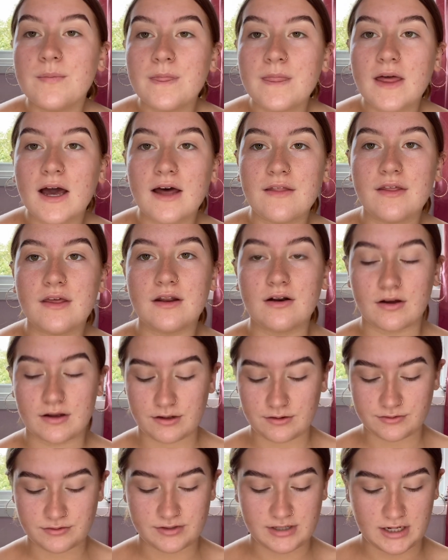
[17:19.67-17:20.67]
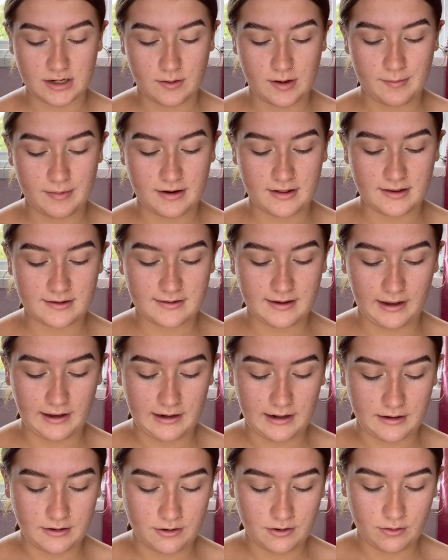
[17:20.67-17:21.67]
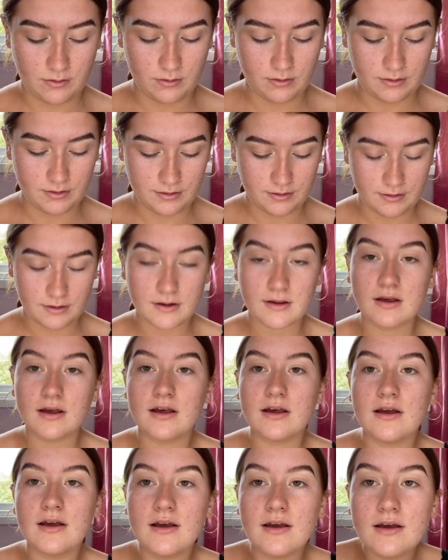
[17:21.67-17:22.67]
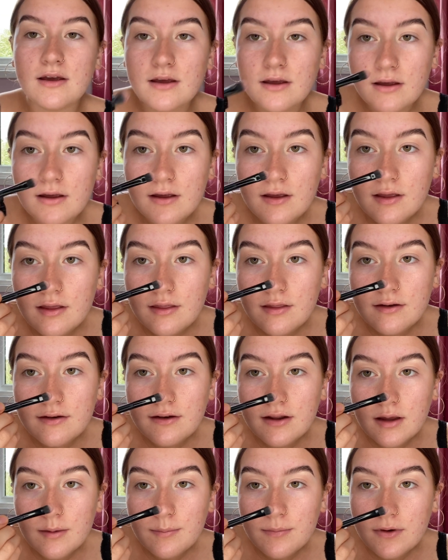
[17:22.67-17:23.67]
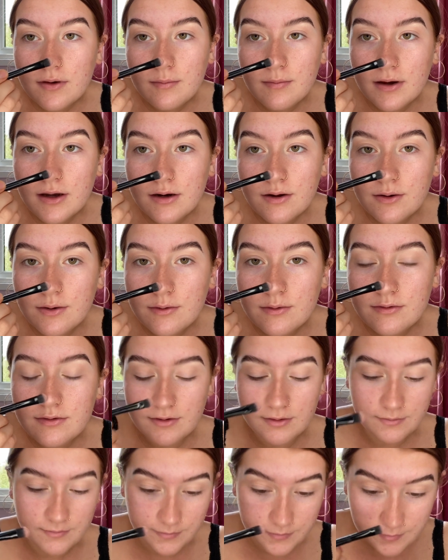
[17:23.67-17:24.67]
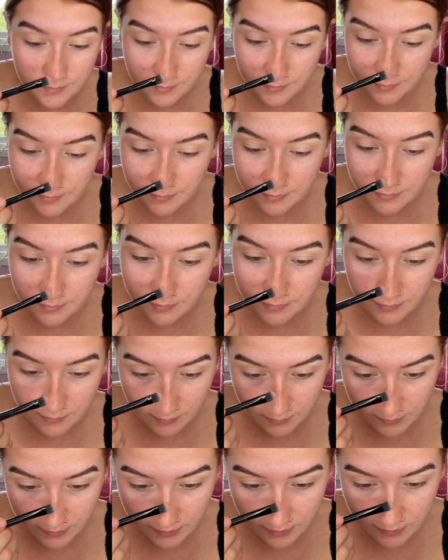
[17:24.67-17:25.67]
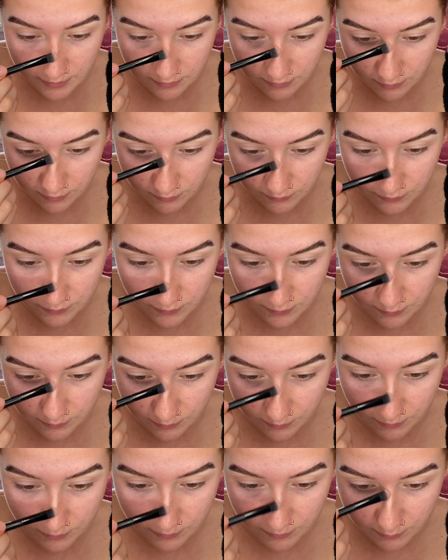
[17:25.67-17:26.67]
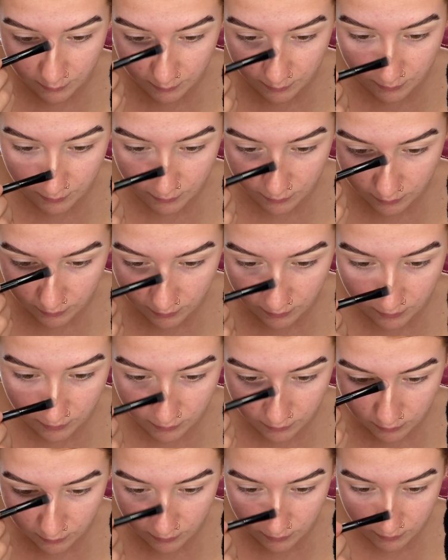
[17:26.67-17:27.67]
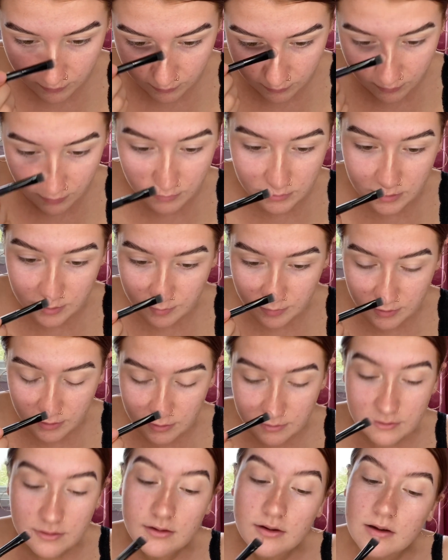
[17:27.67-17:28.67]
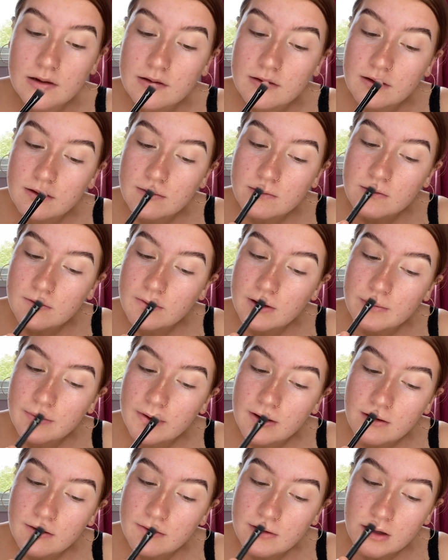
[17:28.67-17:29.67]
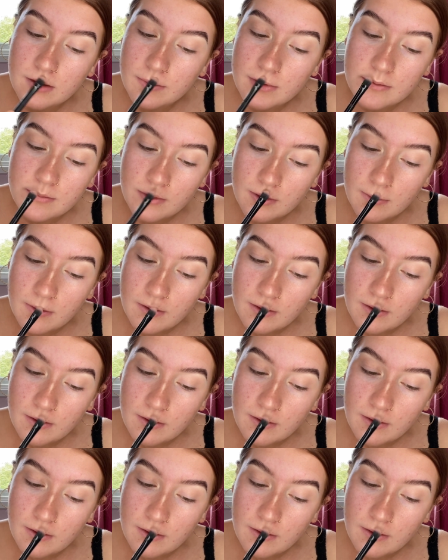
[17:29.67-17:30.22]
And then I also take a wee bit of this highlighter on the tip of my nose and also on the bridge, and then just a wee bit on the cupid's bow.